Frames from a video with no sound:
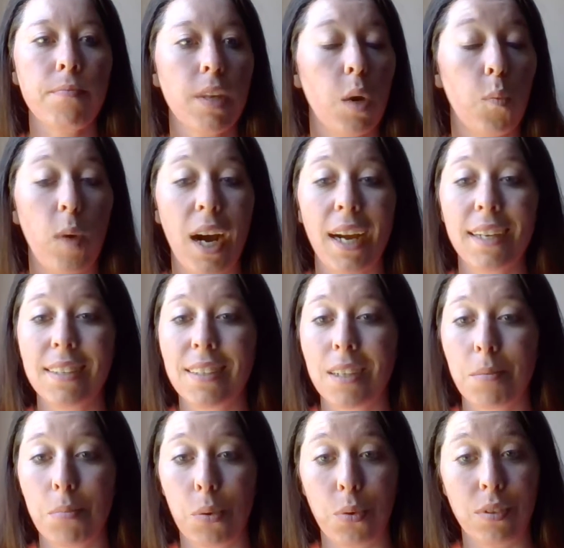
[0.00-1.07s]
Why is it
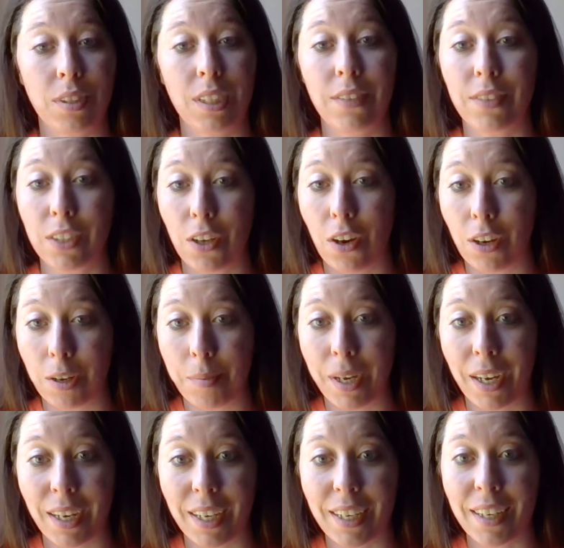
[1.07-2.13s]
important to even talk
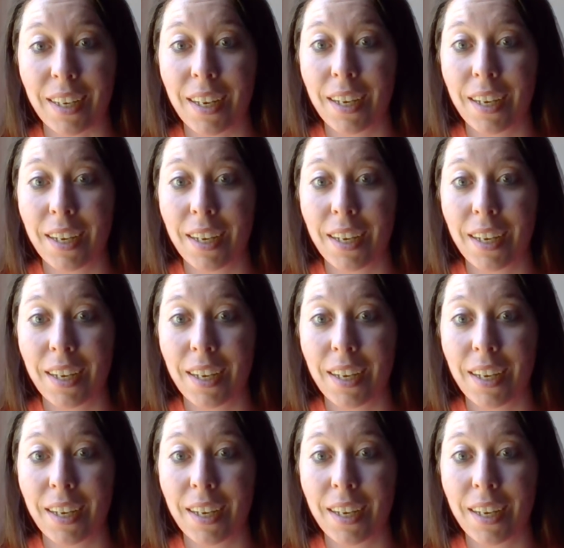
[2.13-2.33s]
about it?